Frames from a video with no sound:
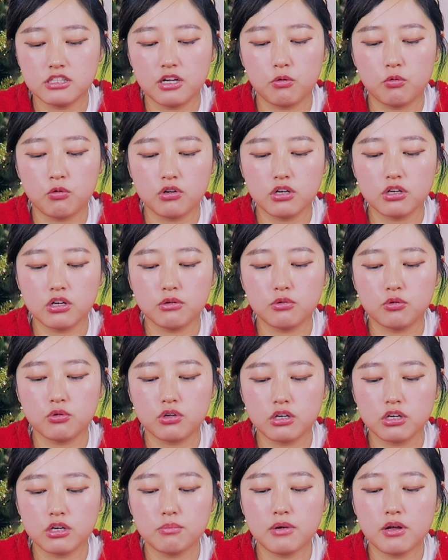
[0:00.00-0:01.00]
stop
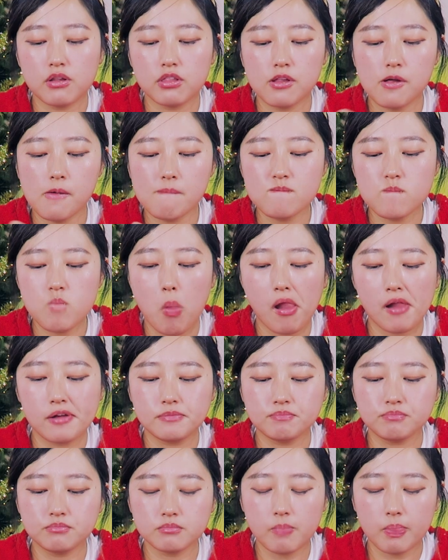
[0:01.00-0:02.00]
worrying about them
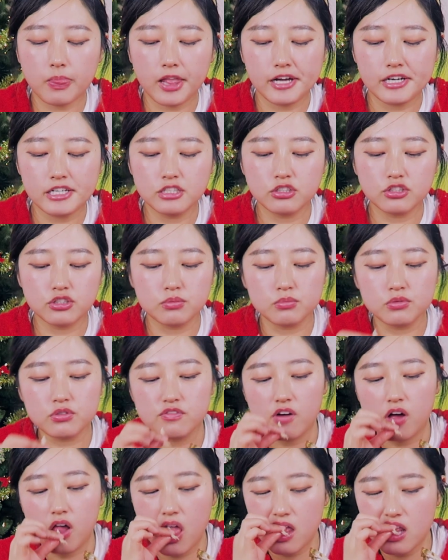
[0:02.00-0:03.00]
and just
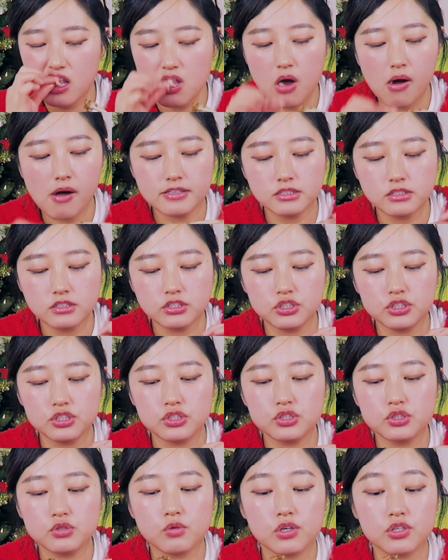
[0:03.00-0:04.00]
move on.
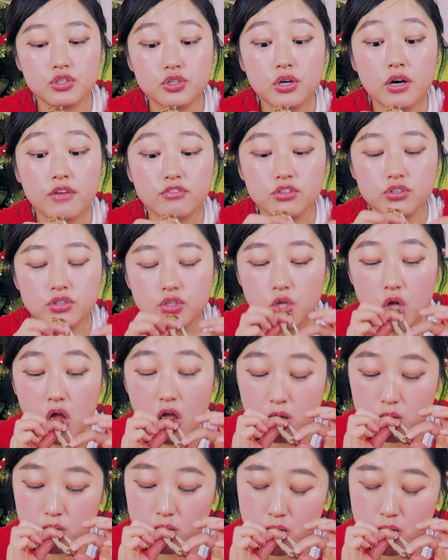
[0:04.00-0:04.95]
You do what you have to do.